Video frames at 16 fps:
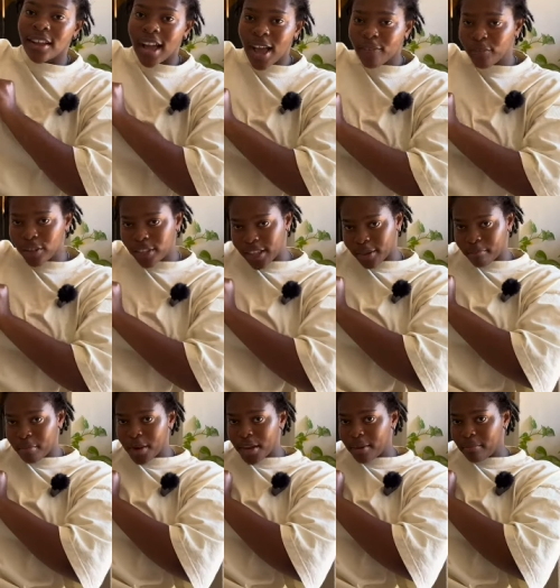I have to, like,
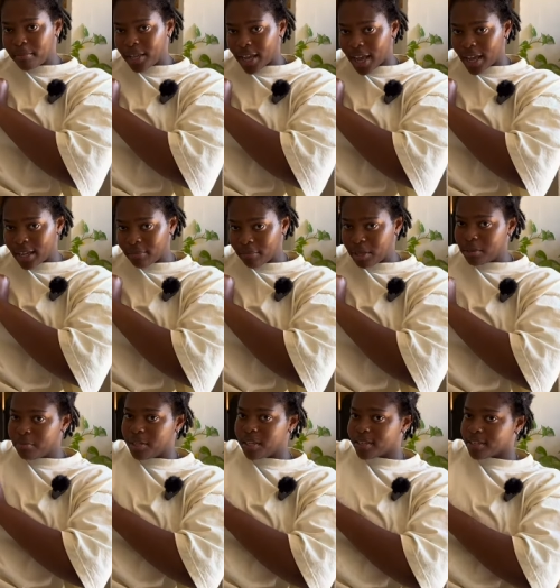put it behind me
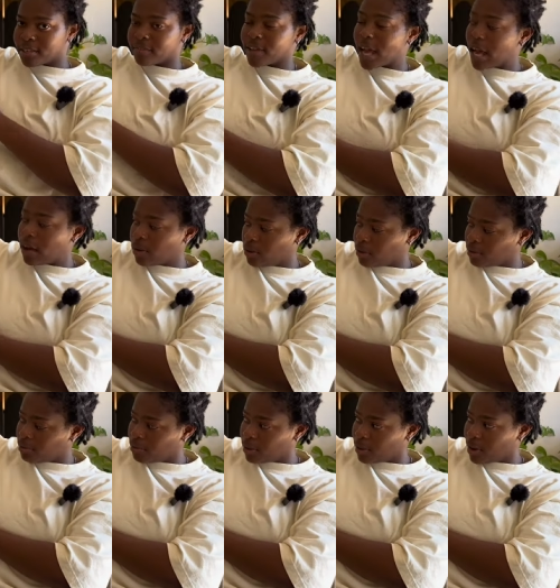because of how
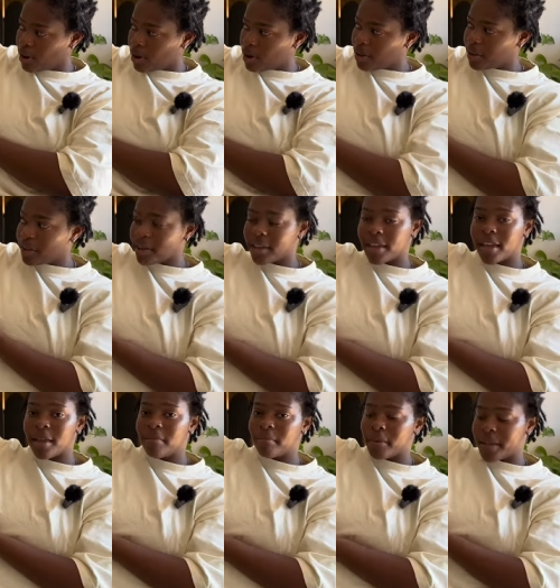long
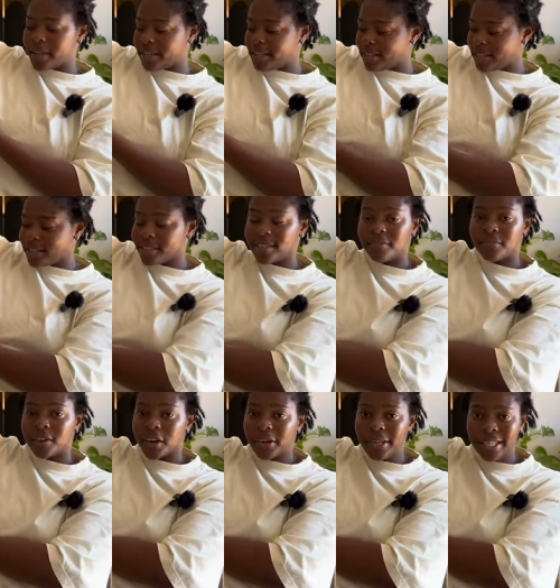and big. This is a
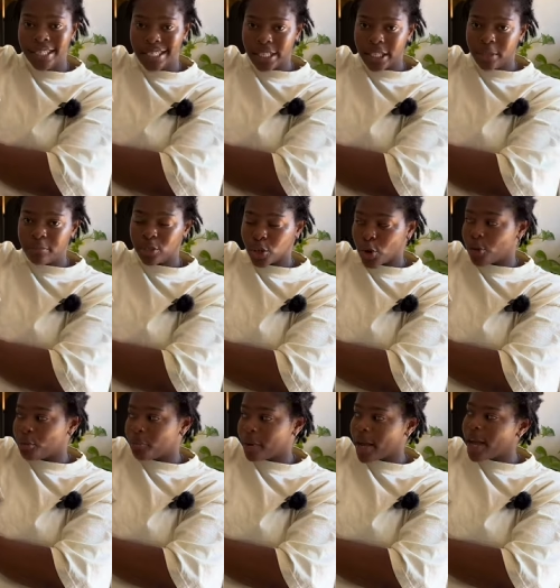very deep
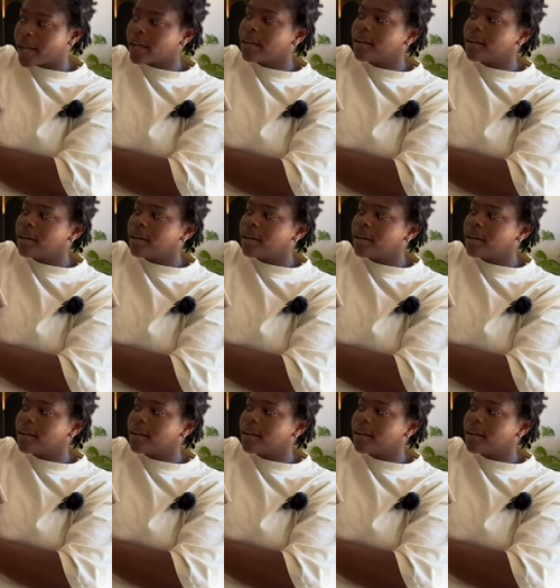tote bag.